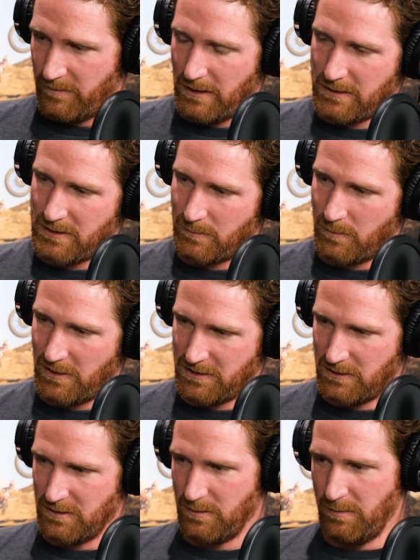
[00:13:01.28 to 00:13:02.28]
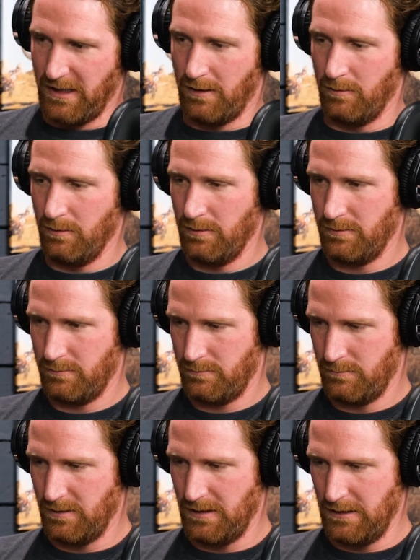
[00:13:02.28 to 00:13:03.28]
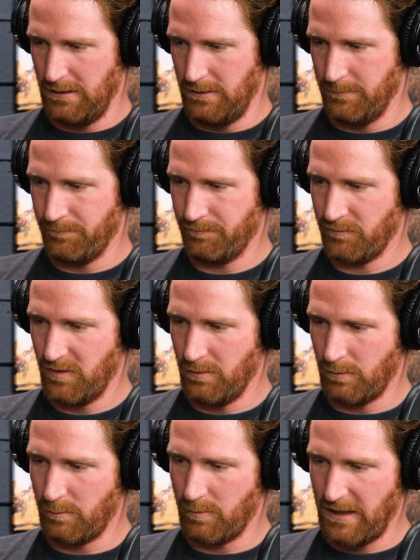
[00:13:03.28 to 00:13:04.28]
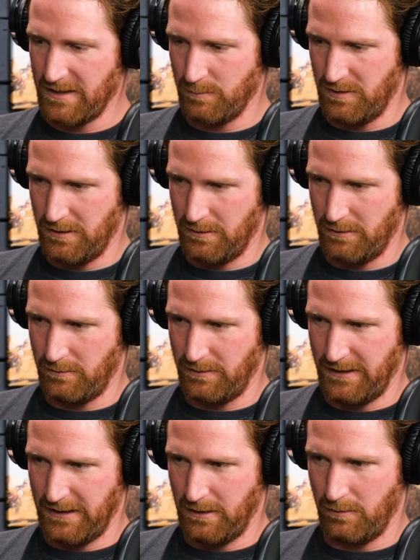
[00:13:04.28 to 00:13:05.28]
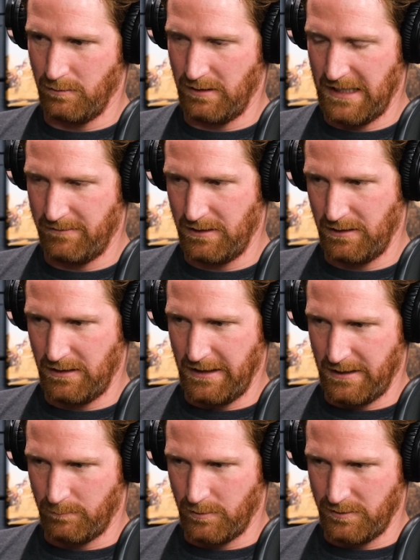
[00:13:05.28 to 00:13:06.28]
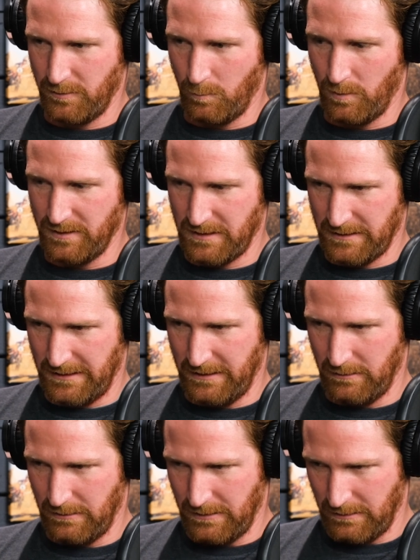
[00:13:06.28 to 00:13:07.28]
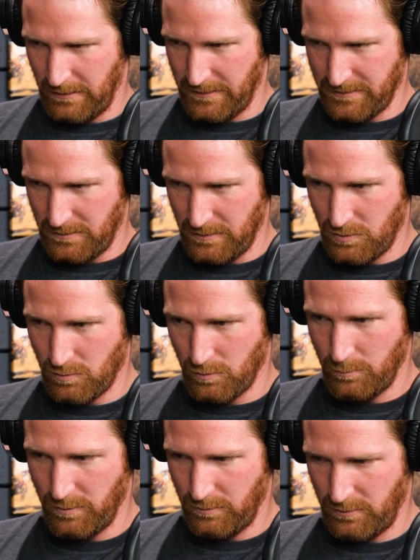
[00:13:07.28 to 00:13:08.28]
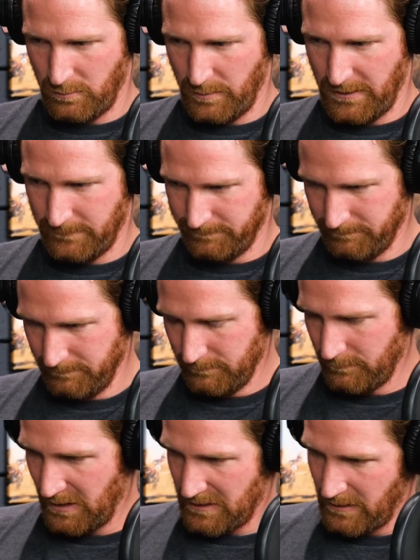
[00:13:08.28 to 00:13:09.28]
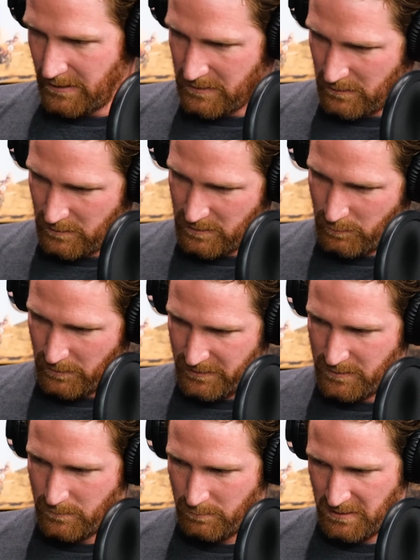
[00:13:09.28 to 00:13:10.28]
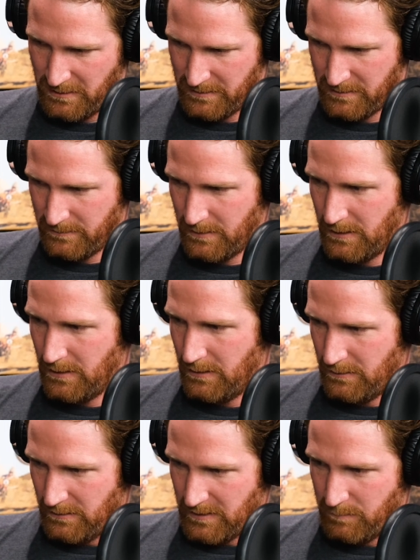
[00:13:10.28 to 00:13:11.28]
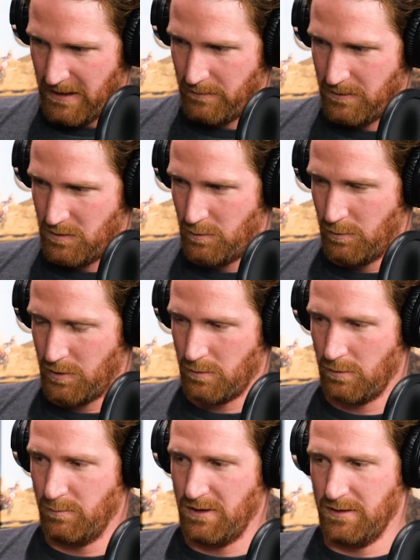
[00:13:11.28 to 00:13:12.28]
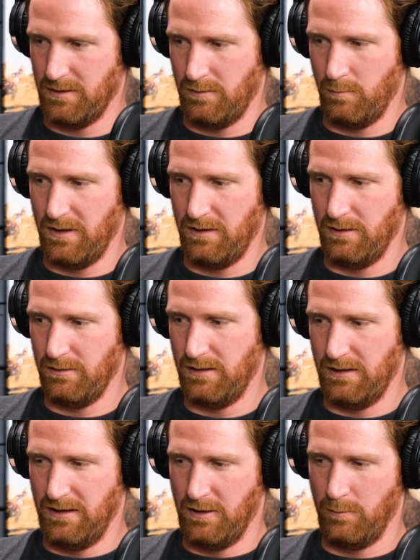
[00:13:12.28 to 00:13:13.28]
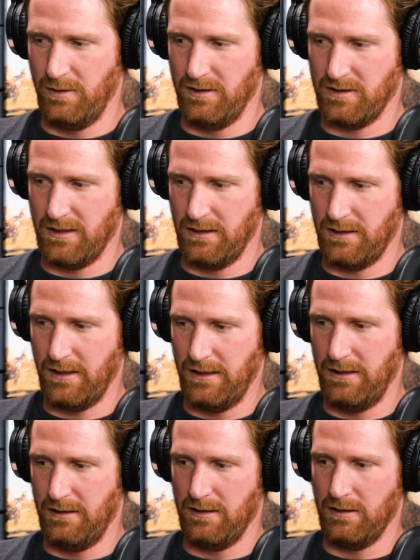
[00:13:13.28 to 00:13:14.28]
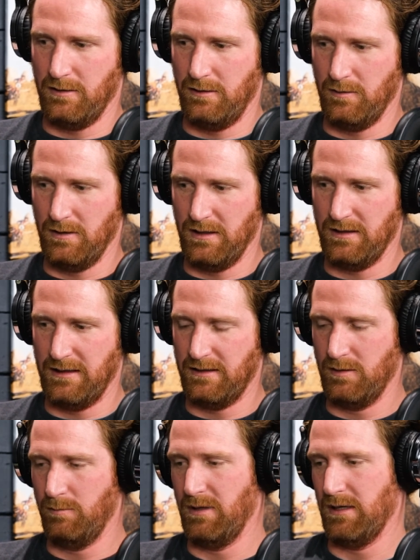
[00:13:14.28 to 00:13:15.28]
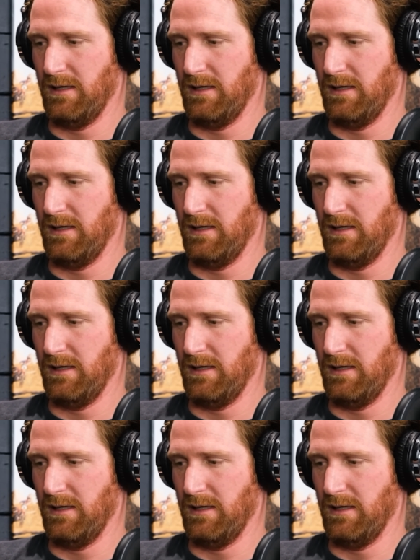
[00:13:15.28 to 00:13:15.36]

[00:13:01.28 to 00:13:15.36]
gotten some questions about the rubberized material and how having the camera to one side can cause it to droop a little bit. It's not as noticeable in this one because this mount is super short because of the way that the helmet is kind of cut in here, and you can get that tip back